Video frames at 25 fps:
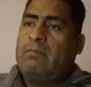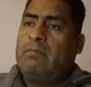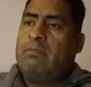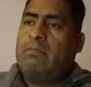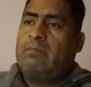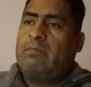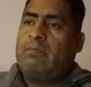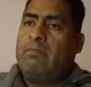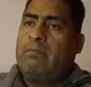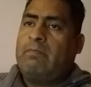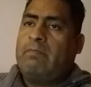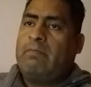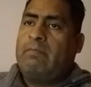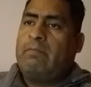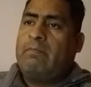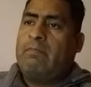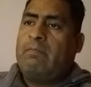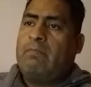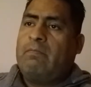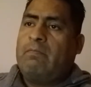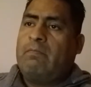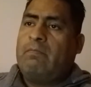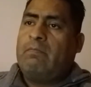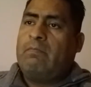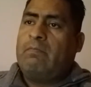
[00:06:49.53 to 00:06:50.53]

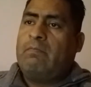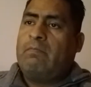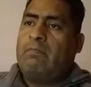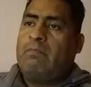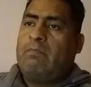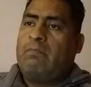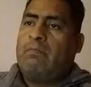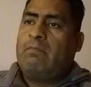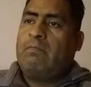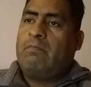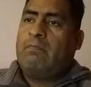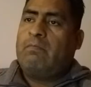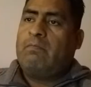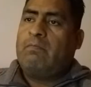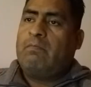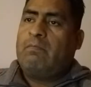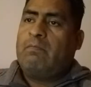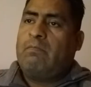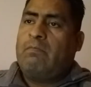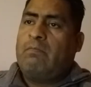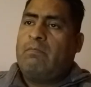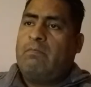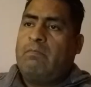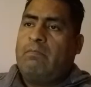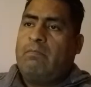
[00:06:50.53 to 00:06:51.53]

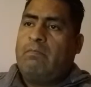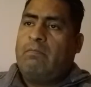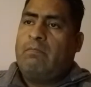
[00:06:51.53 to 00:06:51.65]
No one is speaking in this clip.